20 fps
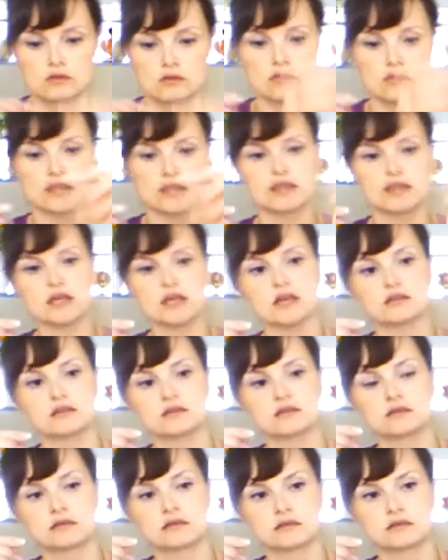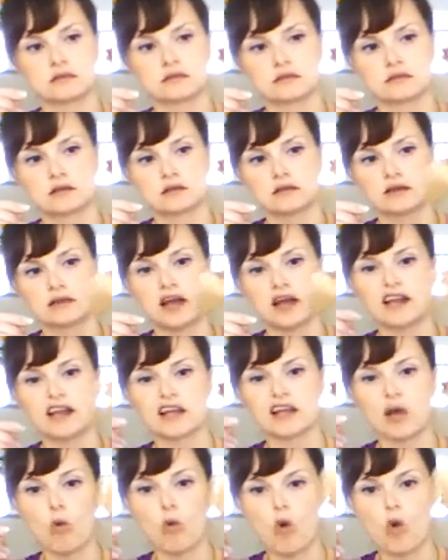Like this. Kind of
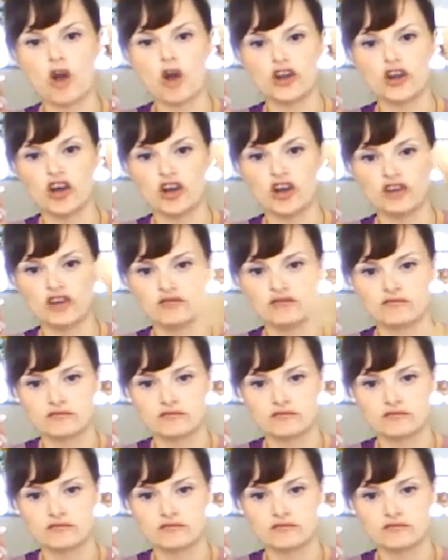like a wonton.